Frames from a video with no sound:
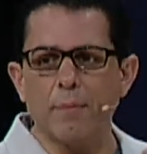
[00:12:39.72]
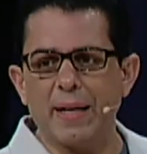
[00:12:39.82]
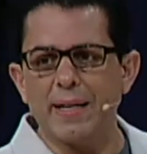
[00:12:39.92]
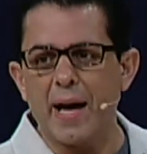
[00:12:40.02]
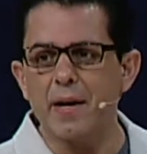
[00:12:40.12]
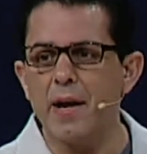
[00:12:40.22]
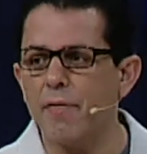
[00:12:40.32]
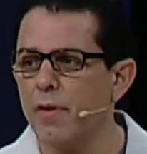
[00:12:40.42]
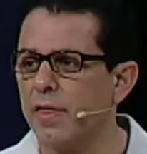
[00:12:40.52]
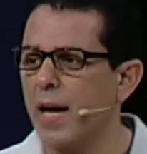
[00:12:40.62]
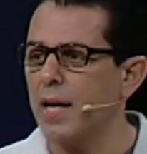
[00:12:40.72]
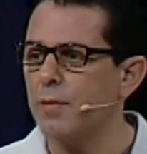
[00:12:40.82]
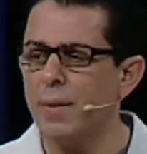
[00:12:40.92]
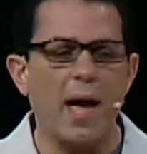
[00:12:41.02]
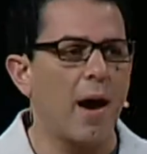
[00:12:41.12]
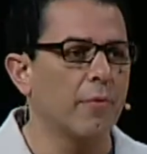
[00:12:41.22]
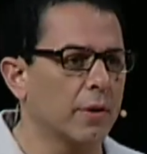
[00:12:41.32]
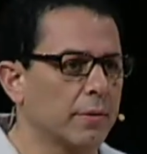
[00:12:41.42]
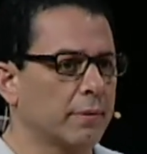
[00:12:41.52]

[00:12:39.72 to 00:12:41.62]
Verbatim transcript: My dad never thanked me ever.